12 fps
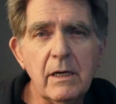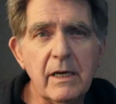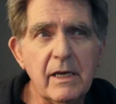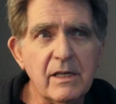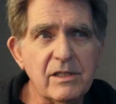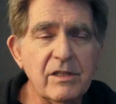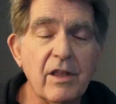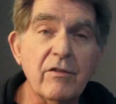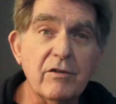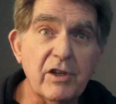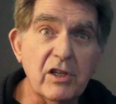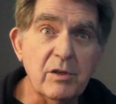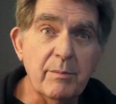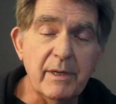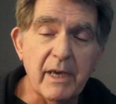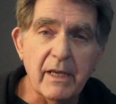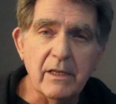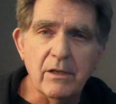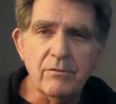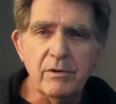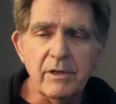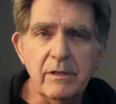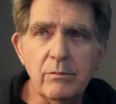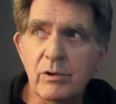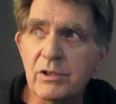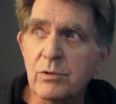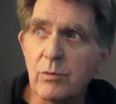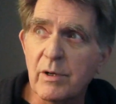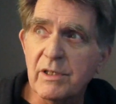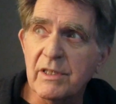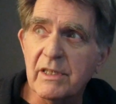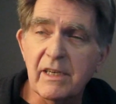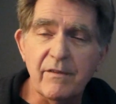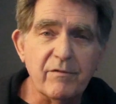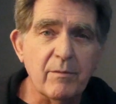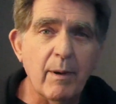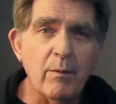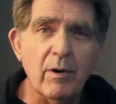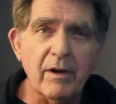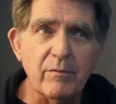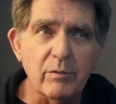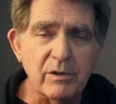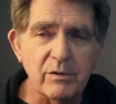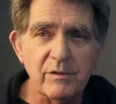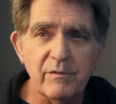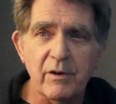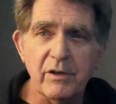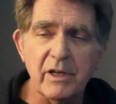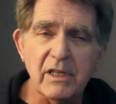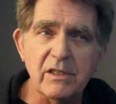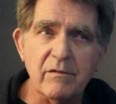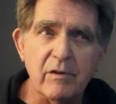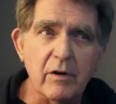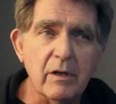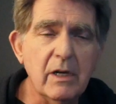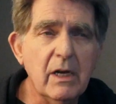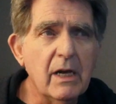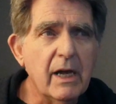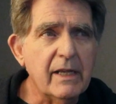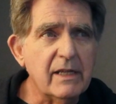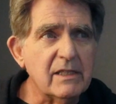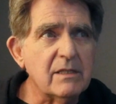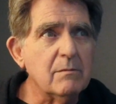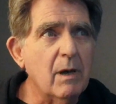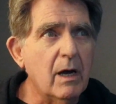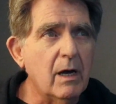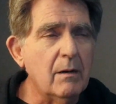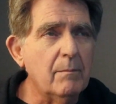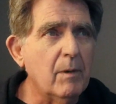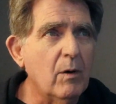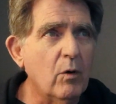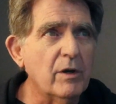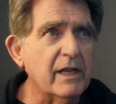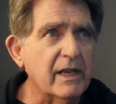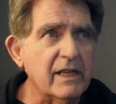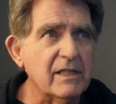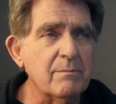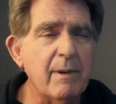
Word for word: is another DigiBee eight hundred, which was a gift from my wife, which is very nice of her. It's, um, on it is